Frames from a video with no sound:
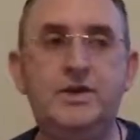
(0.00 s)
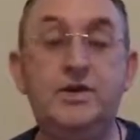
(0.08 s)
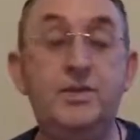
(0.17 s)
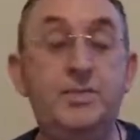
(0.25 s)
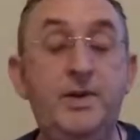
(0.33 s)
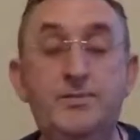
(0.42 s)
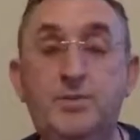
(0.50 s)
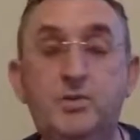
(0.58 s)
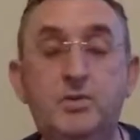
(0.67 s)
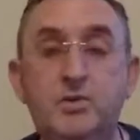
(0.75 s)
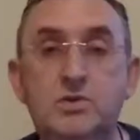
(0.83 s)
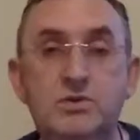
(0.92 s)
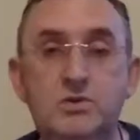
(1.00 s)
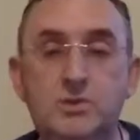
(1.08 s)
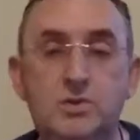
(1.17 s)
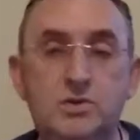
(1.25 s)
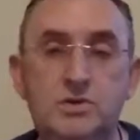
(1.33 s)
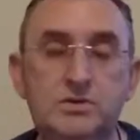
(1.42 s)
a lot of people
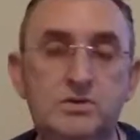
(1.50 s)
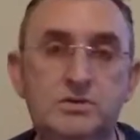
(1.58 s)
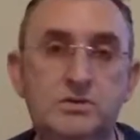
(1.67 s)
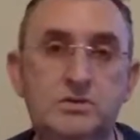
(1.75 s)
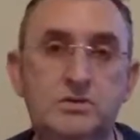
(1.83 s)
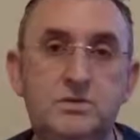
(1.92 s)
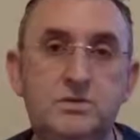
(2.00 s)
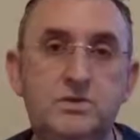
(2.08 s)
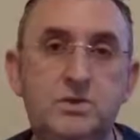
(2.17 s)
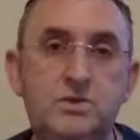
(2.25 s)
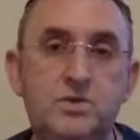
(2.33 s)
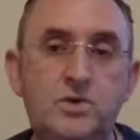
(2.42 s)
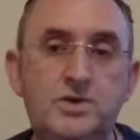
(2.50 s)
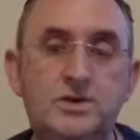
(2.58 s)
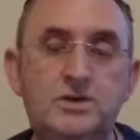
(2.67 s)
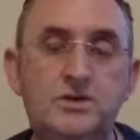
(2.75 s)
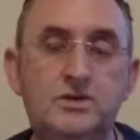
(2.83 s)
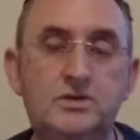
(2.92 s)
will not notice it.